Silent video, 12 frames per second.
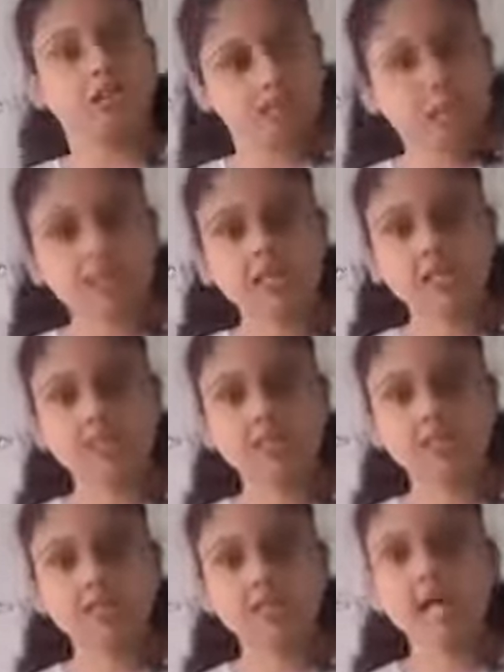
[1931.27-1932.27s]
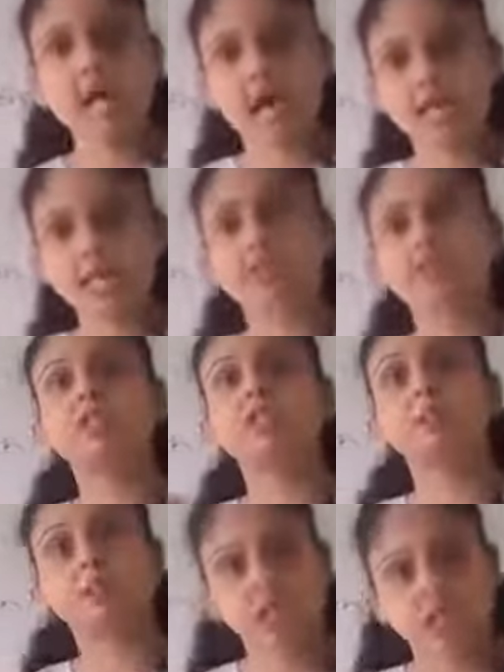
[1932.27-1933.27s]
seasons as per
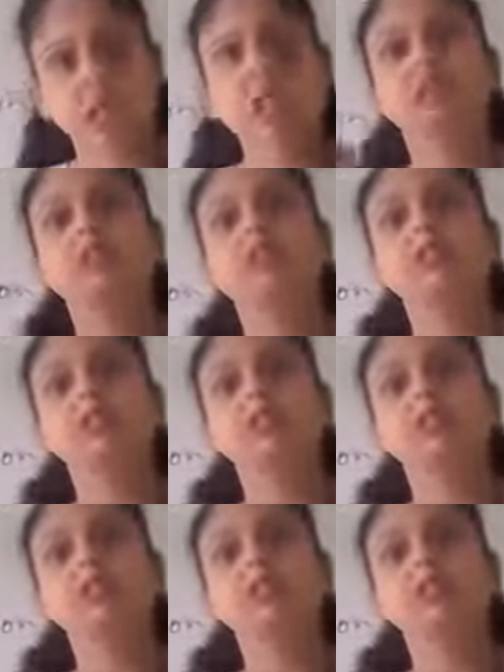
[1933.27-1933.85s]
the monthly